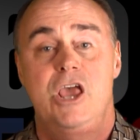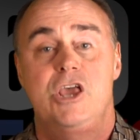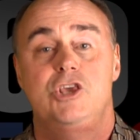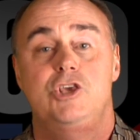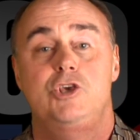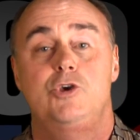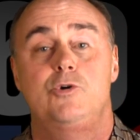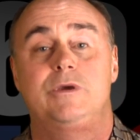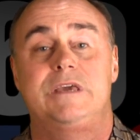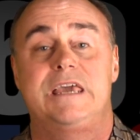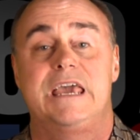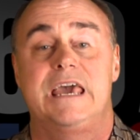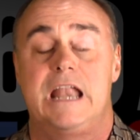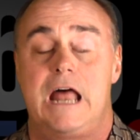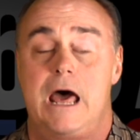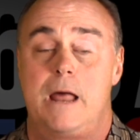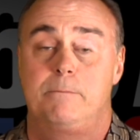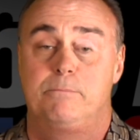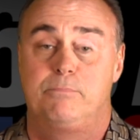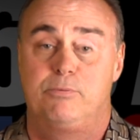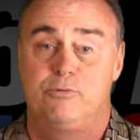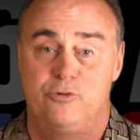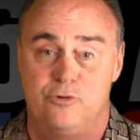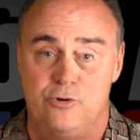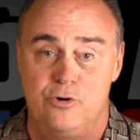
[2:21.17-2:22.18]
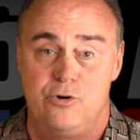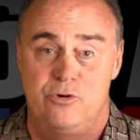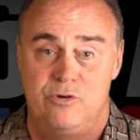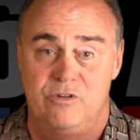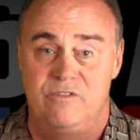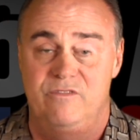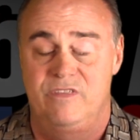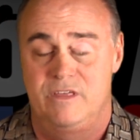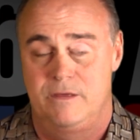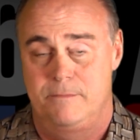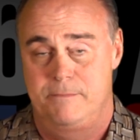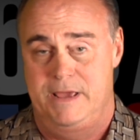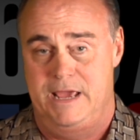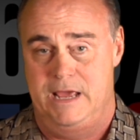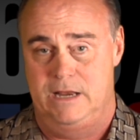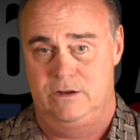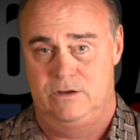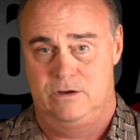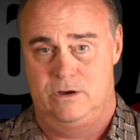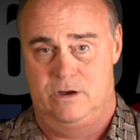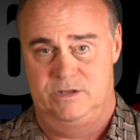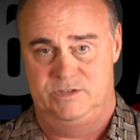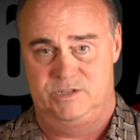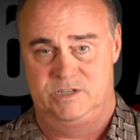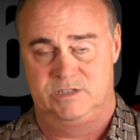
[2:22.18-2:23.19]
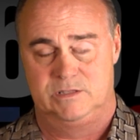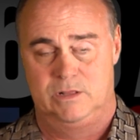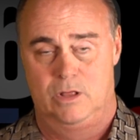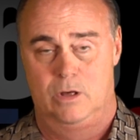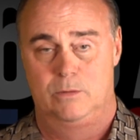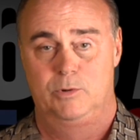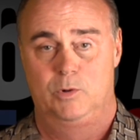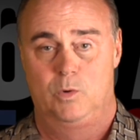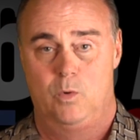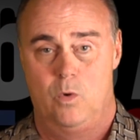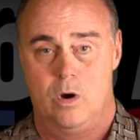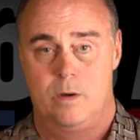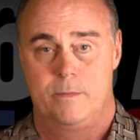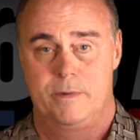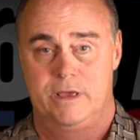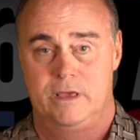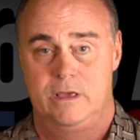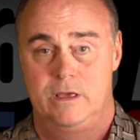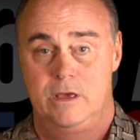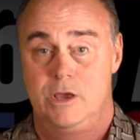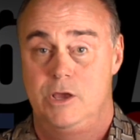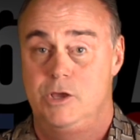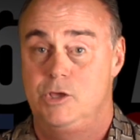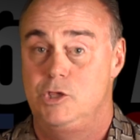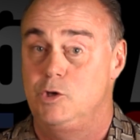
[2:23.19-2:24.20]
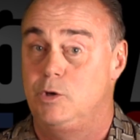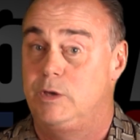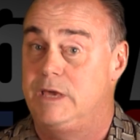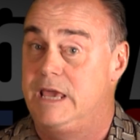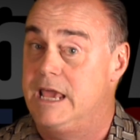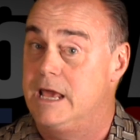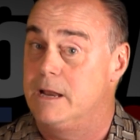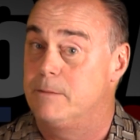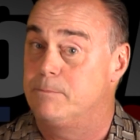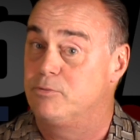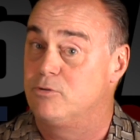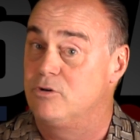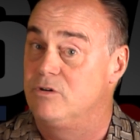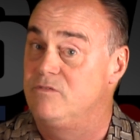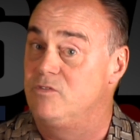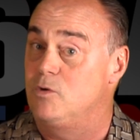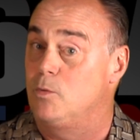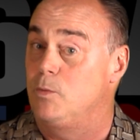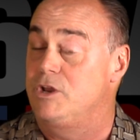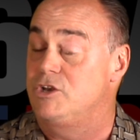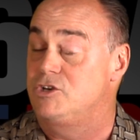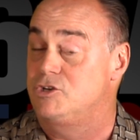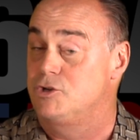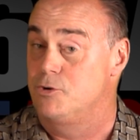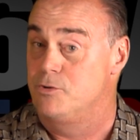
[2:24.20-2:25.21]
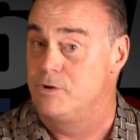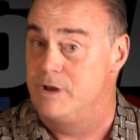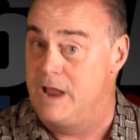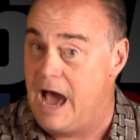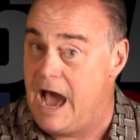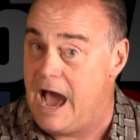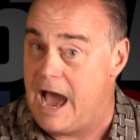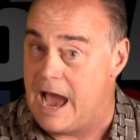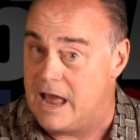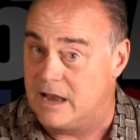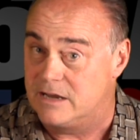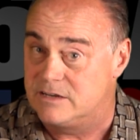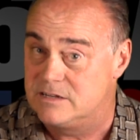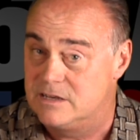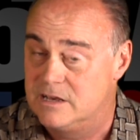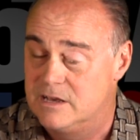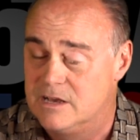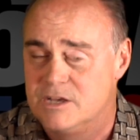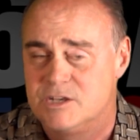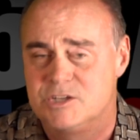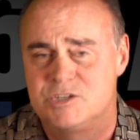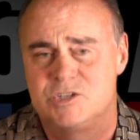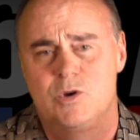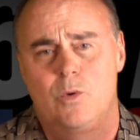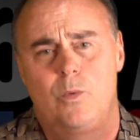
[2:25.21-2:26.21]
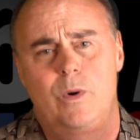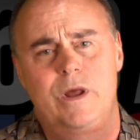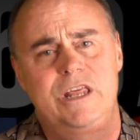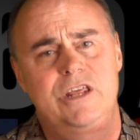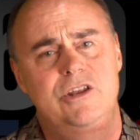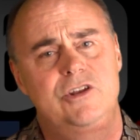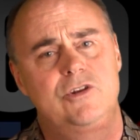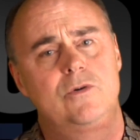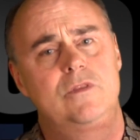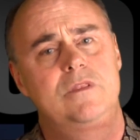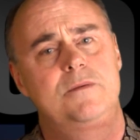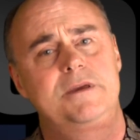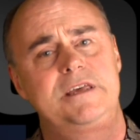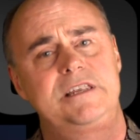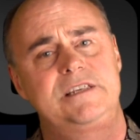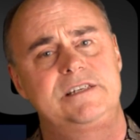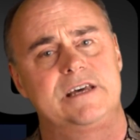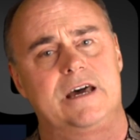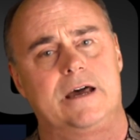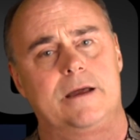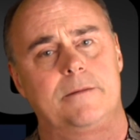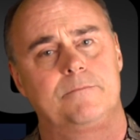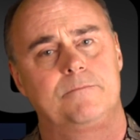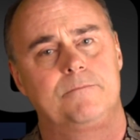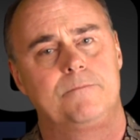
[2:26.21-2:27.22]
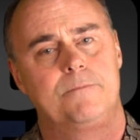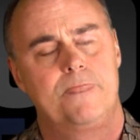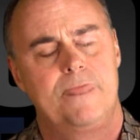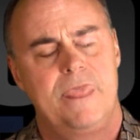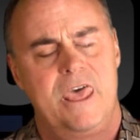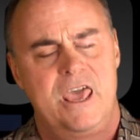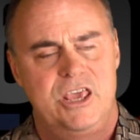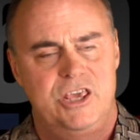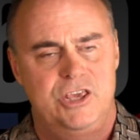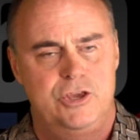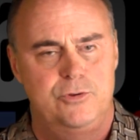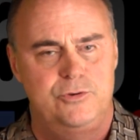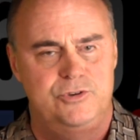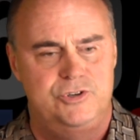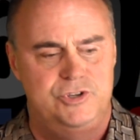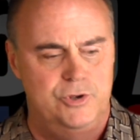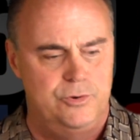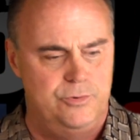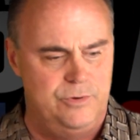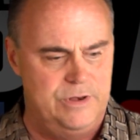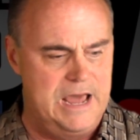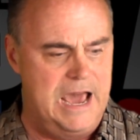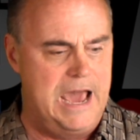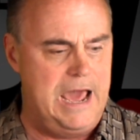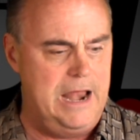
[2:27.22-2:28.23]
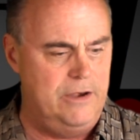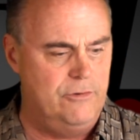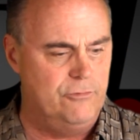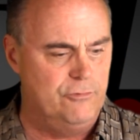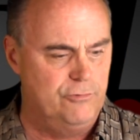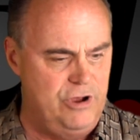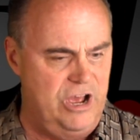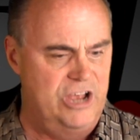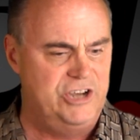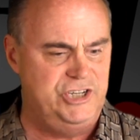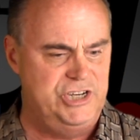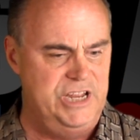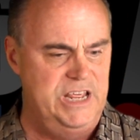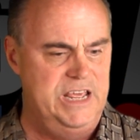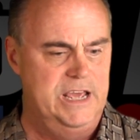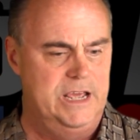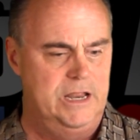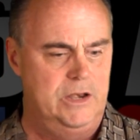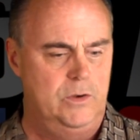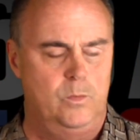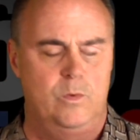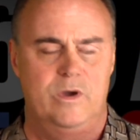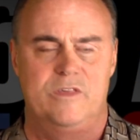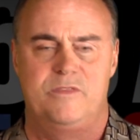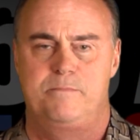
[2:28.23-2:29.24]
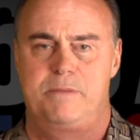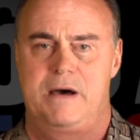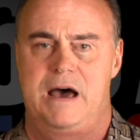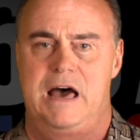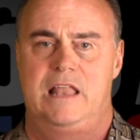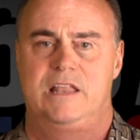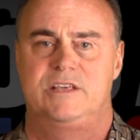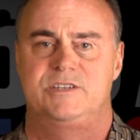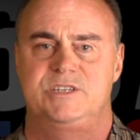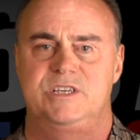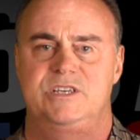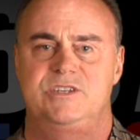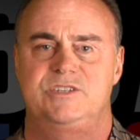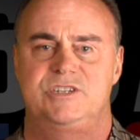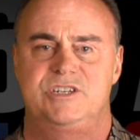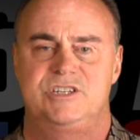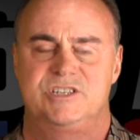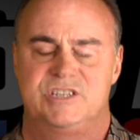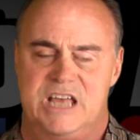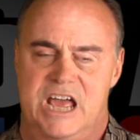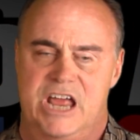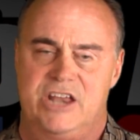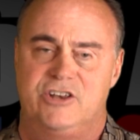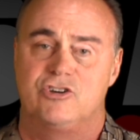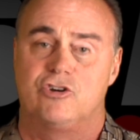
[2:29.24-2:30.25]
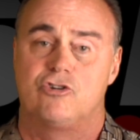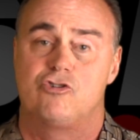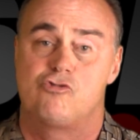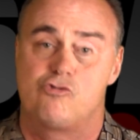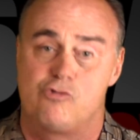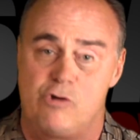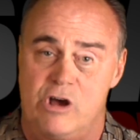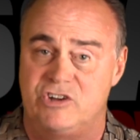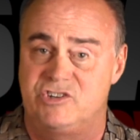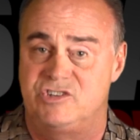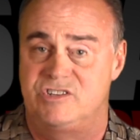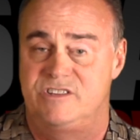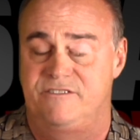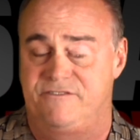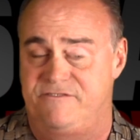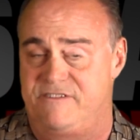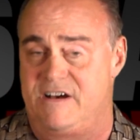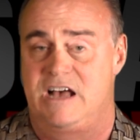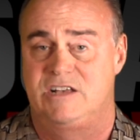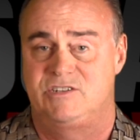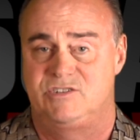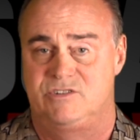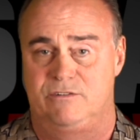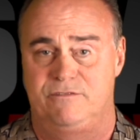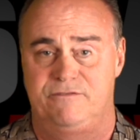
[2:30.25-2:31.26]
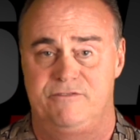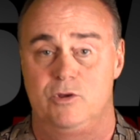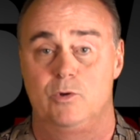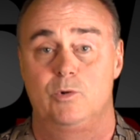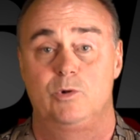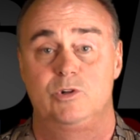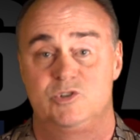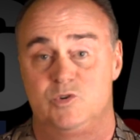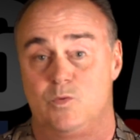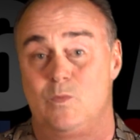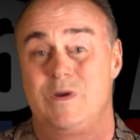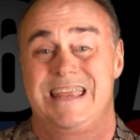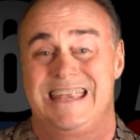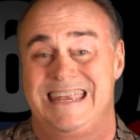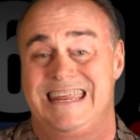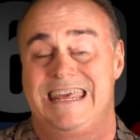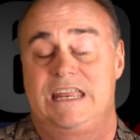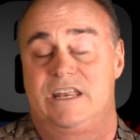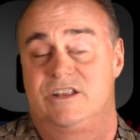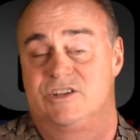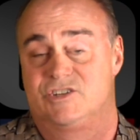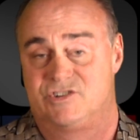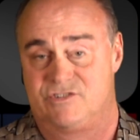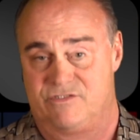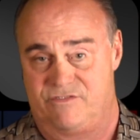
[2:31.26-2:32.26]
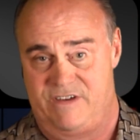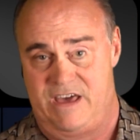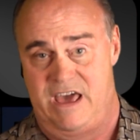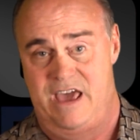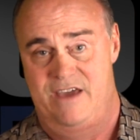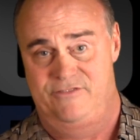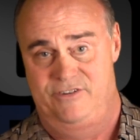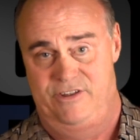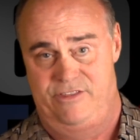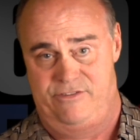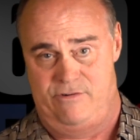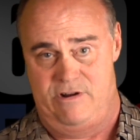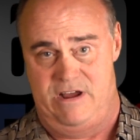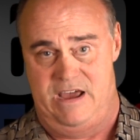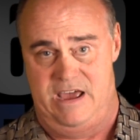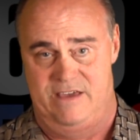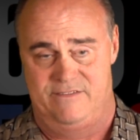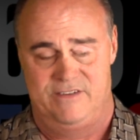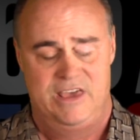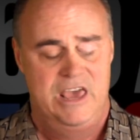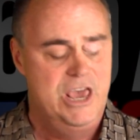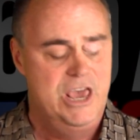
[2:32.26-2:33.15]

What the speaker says: You cannot prove that man causes global warming. You can't prove that we do not, so what do you do in the meantime? You do not rush in with policies designed to crush the fossil fuels we need to survive and thrive.